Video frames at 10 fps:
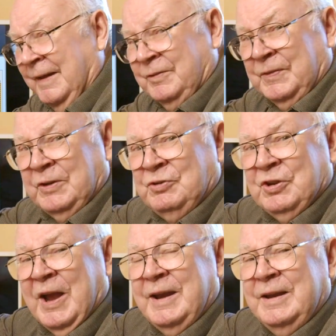That's the
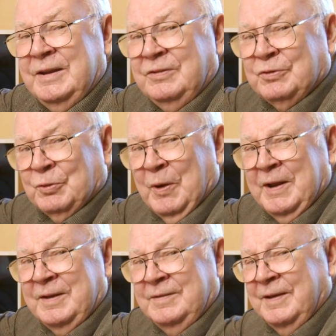Chinese
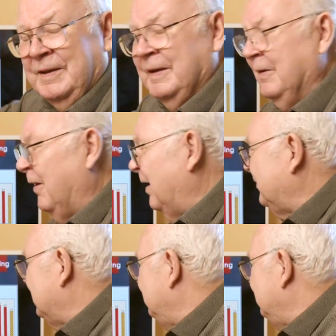trade taking off.